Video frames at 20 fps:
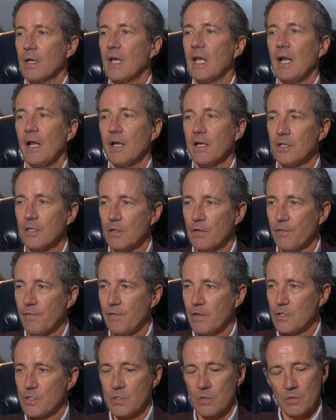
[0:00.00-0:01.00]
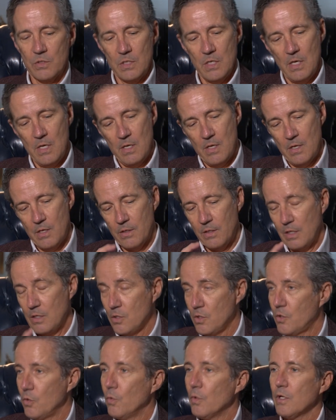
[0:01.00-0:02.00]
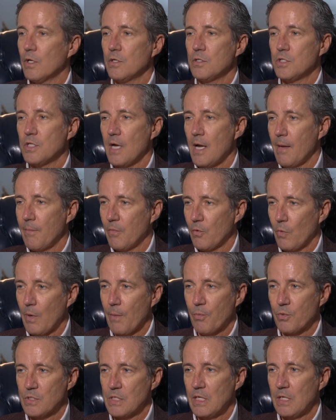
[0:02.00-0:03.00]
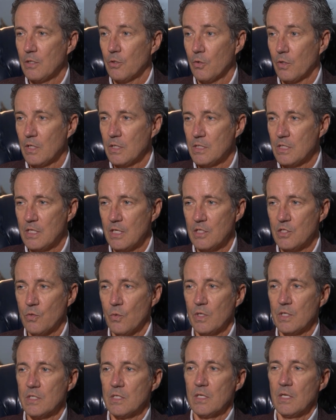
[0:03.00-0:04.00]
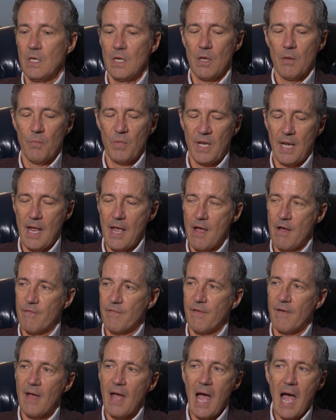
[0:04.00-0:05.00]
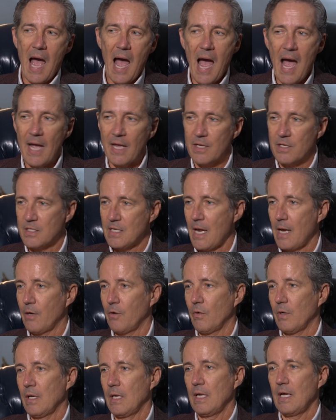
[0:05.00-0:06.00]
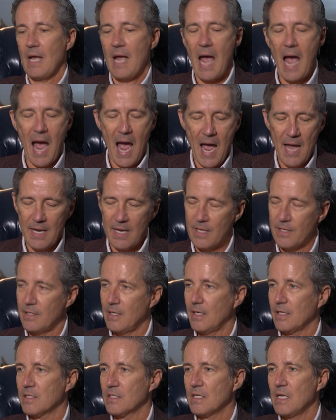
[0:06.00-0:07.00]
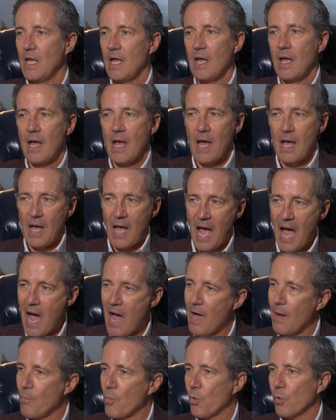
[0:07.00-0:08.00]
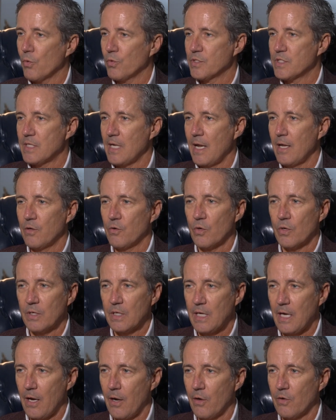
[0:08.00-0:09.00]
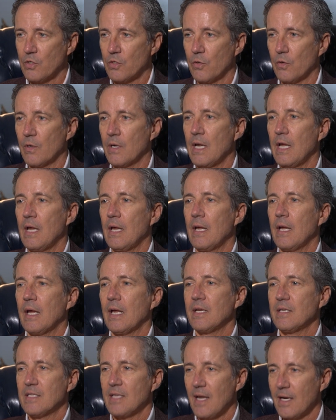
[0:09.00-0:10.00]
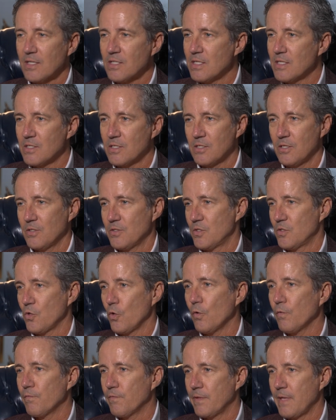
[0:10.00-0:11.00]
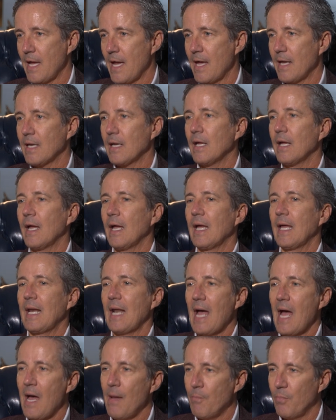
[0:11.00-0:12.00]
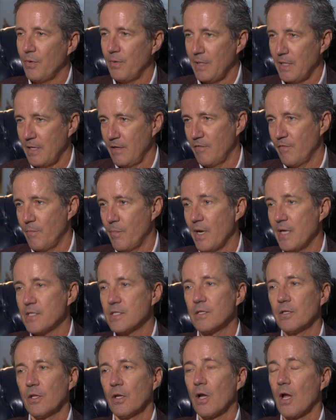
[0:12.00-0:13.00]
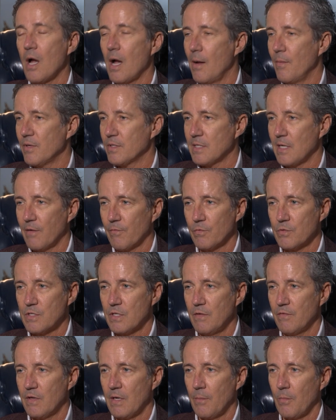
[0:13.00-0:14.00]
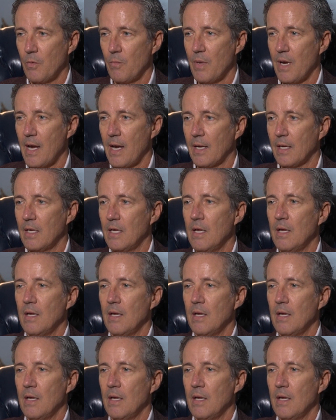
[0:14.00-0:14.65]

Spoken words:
elected officials that do a good job in representing their constituents, but have high integrity, high ethics, high moral standard and character, and Texans deserve that. And I believe, based on the comments I've received coming back,